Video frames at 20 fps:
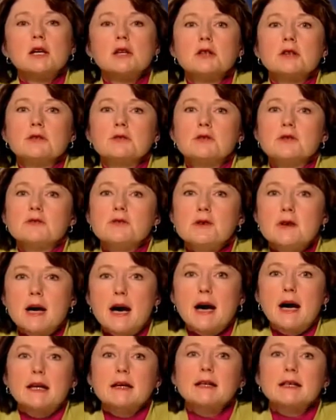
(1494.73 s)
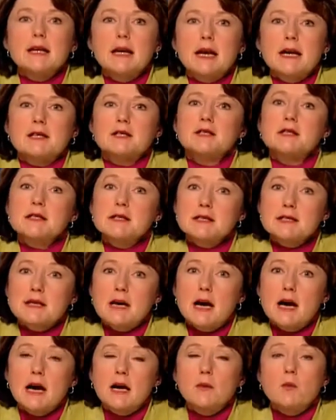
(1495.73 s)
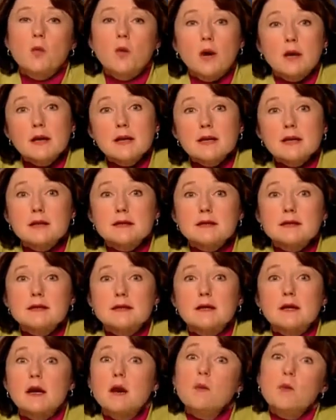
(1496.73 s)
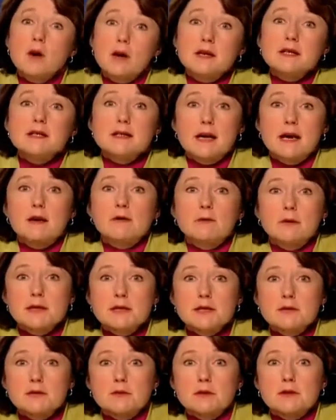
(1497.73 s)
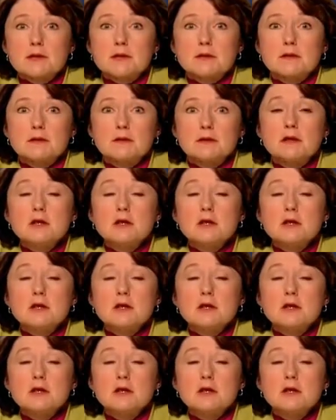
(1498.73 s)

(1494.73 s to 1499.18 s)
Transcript: You do not get to decide what is and what is not a resource.